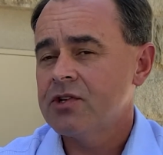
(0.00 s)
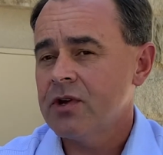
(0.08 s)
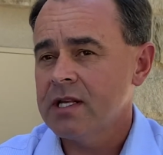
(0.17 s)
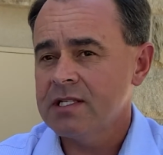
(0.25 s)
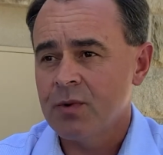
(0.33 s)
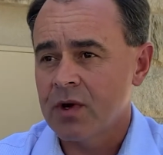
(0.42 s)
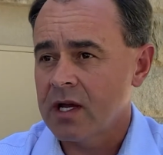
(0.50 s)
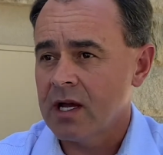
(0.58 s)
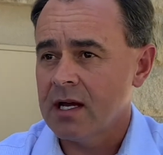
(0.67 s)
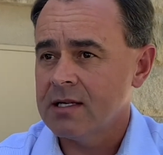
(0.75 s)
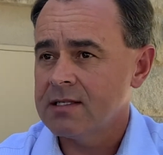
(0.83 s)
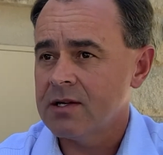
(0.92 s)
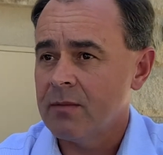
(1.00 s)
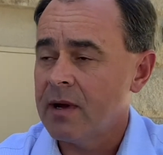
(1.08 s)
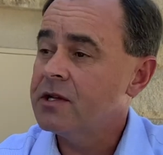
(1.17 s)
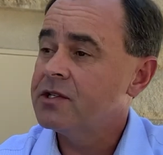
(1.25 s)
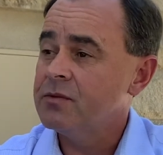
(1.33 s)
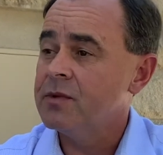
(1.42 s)
the transport costs are
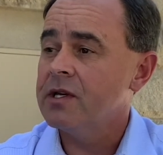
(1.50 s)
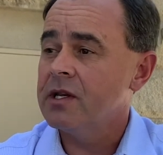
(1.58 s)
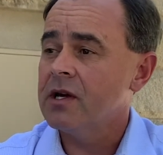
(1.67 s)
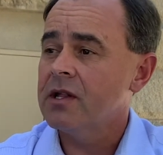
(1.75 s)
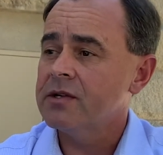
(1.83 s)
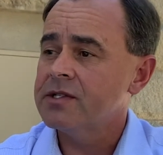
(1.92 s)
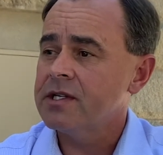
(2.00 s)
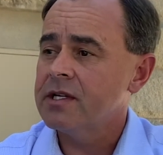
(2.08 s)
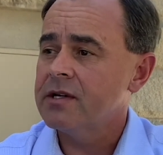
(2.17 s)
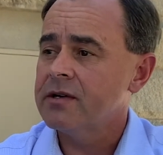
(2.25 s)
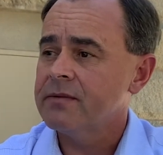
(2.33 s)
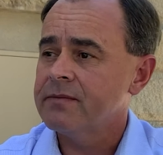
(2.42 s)
about $2 million a year.